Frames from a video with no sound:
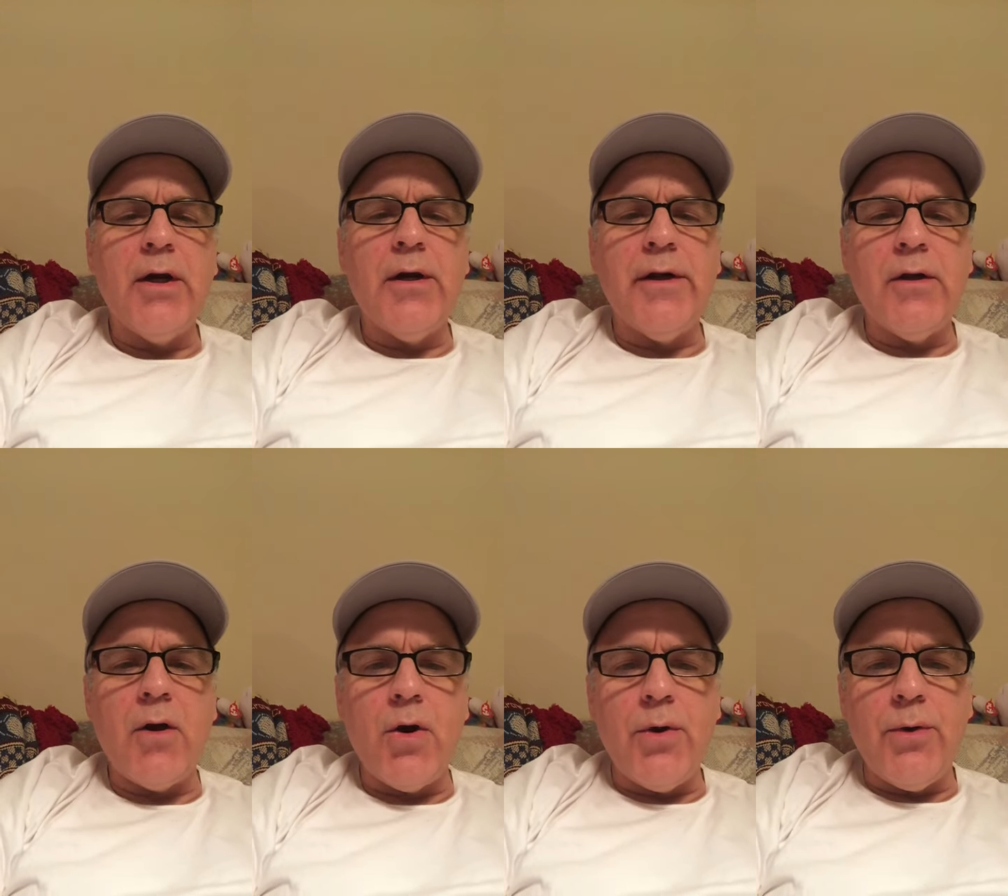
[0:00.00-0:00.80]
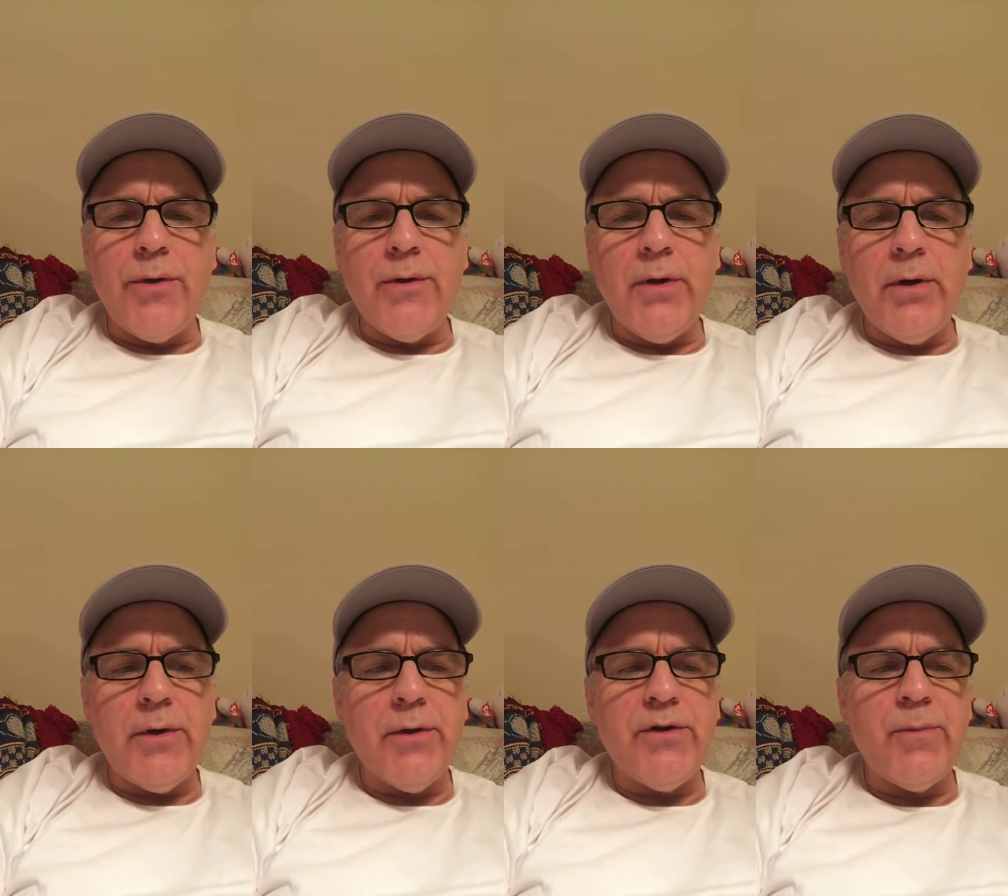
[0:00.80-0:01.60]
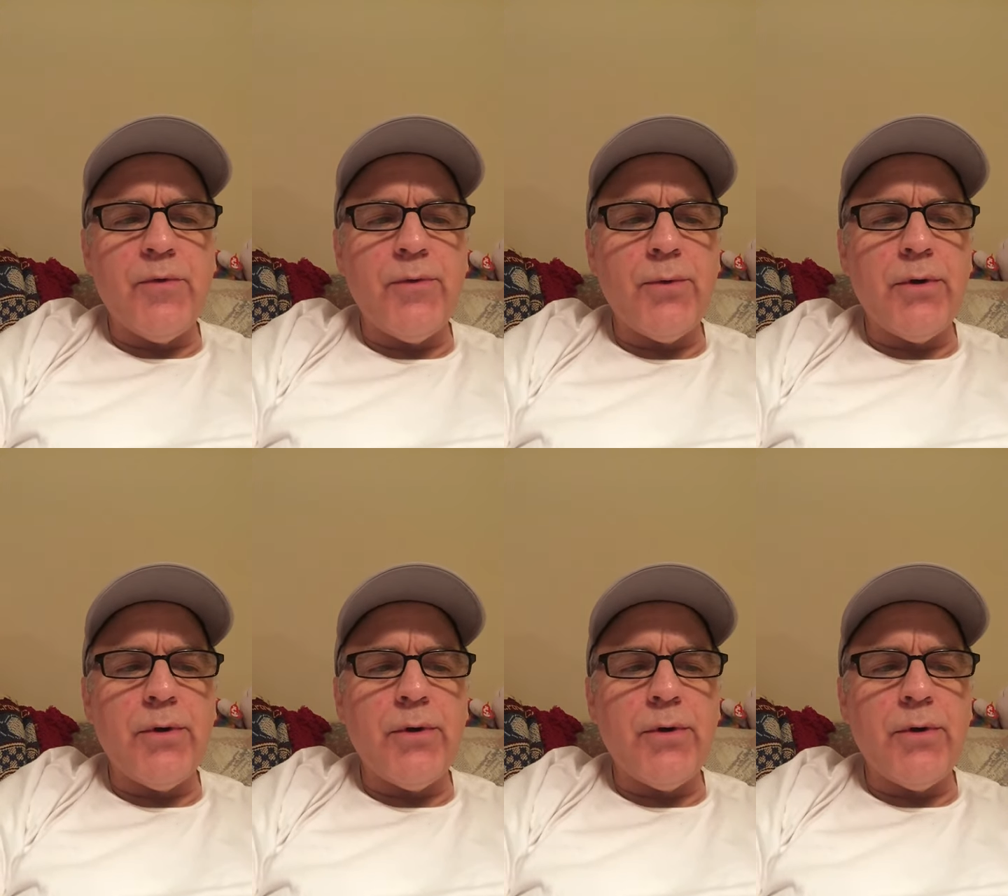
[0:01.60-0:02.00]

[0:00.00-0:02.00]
like all the years before